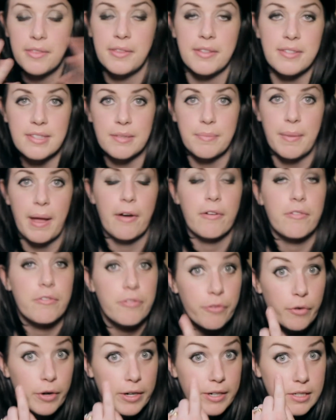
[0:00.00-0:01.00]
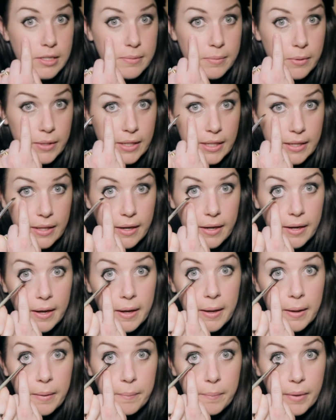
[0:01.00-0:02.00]
this amount for your smoky look.
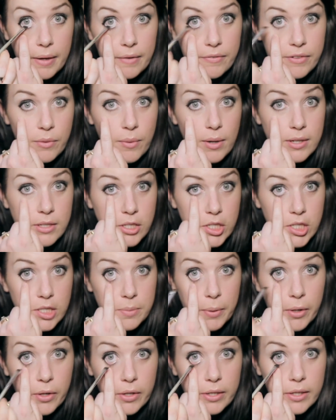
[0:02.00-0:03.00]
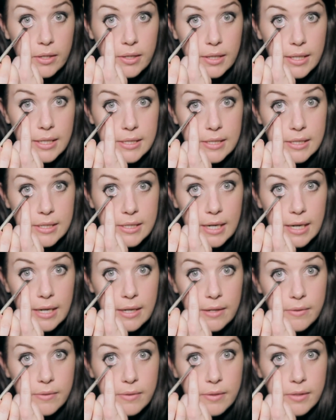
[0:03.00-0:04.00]
But if you want to, just pull your lid
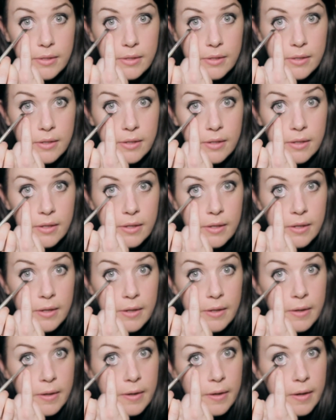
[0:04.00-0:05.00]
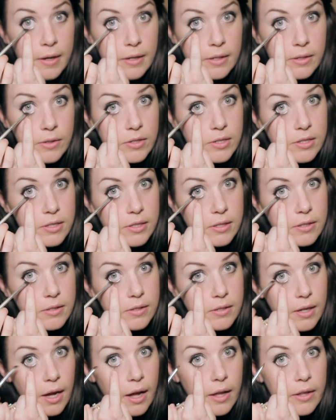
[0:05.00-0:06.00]
down and you
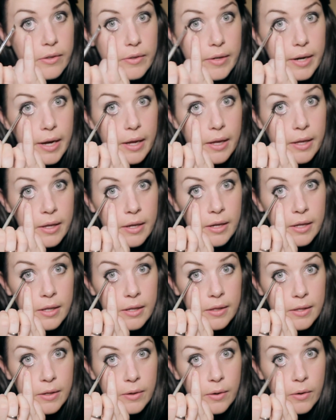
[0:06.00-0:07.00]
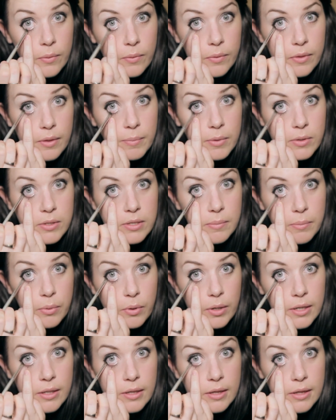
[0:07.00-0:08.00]
just color it. The most
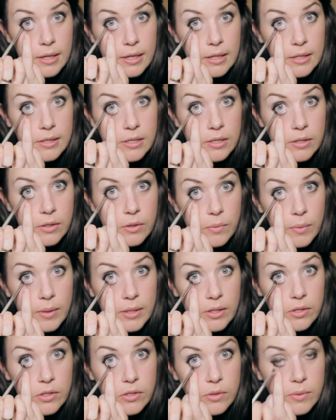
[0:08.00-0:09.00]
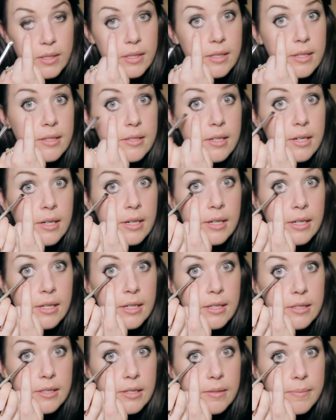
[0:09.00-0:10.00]
important thing too when you're doing this
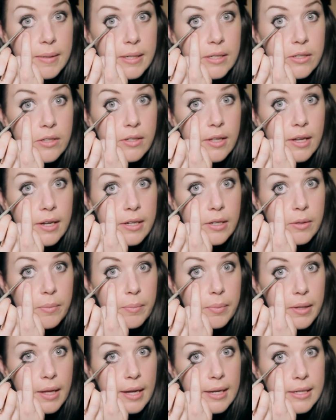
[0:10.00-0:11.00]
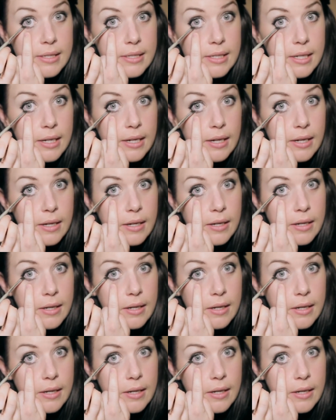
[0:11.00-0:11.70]
is to make sure that you blend it